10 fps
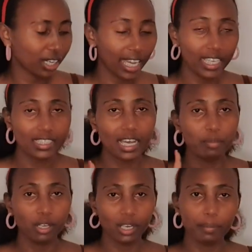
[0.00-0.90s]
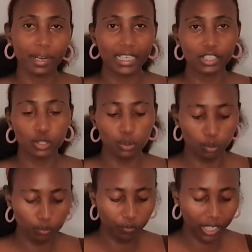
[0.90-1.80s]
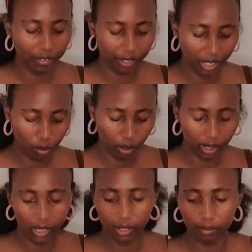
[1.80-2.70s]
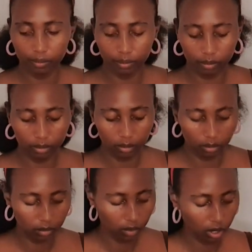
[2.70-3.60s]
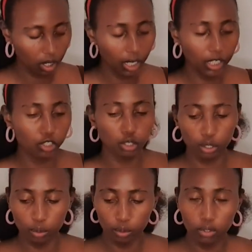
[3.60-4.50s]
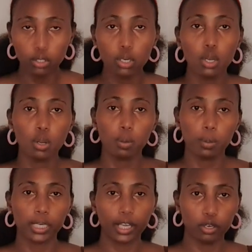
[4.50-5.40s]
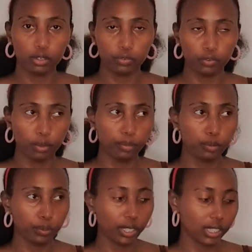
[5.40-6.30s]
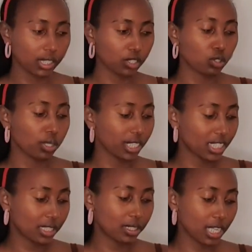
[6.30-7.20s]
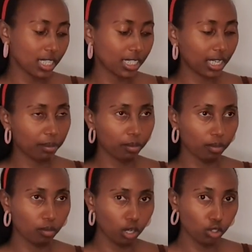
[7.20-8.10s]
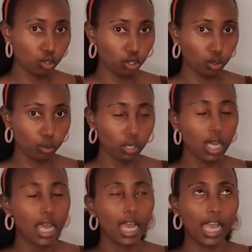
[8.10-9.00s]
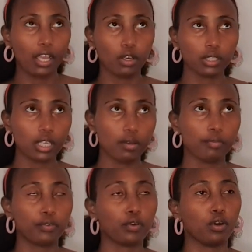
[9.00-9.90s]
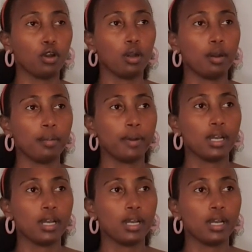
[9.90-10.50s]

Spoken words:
guys, I'm gonna brush through very very quickly and show you what I got from Dubois. So these things that I'm going to show you, I got them from